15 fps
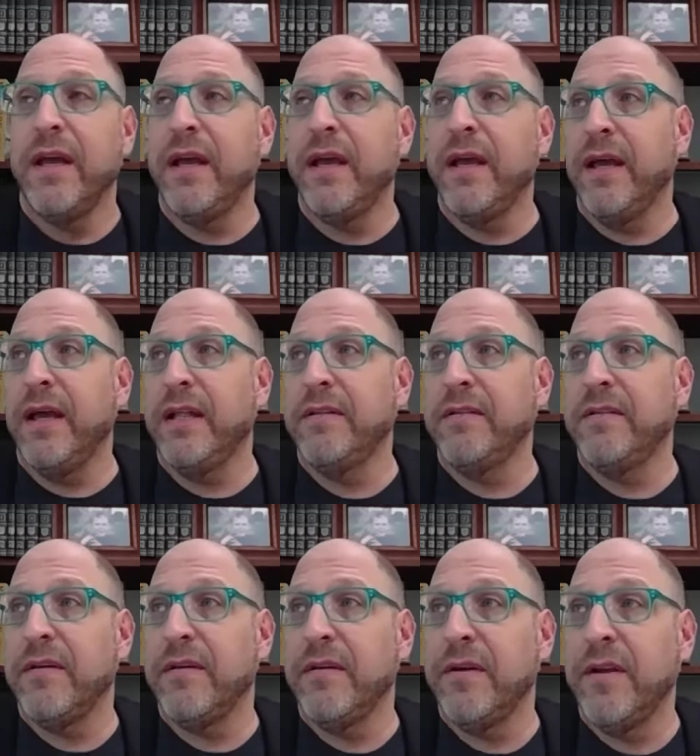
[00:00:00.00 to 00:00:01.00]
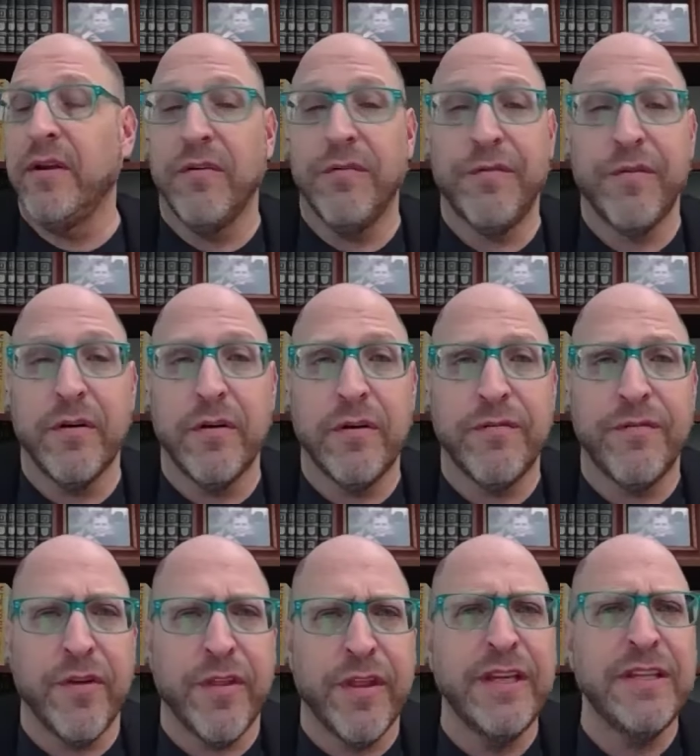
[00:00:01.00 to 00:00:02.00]
And,
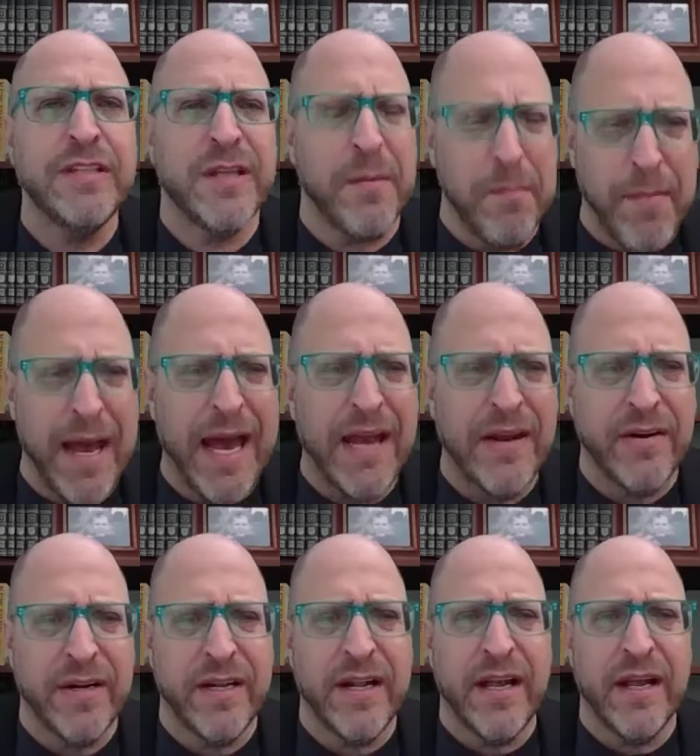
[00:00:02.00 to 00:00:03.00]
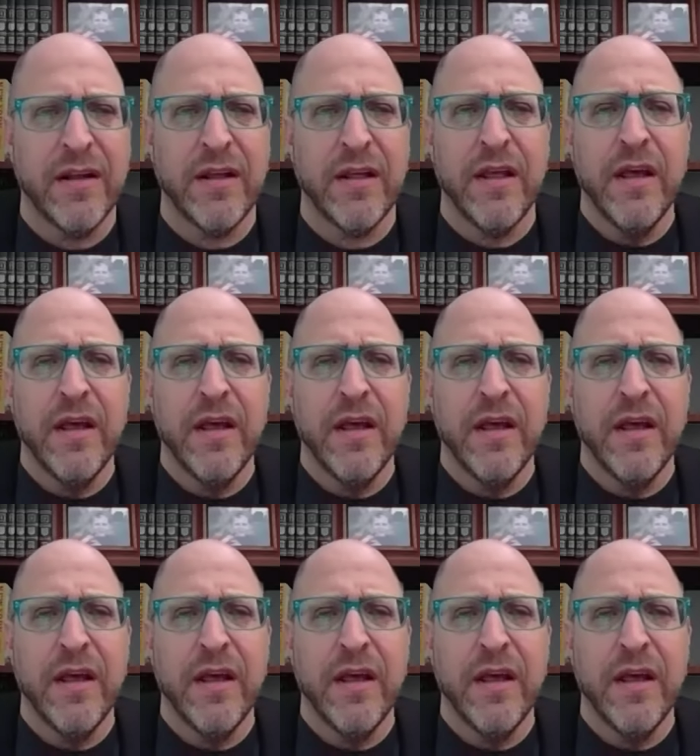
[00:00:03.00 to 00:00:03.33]
for things that mattered and had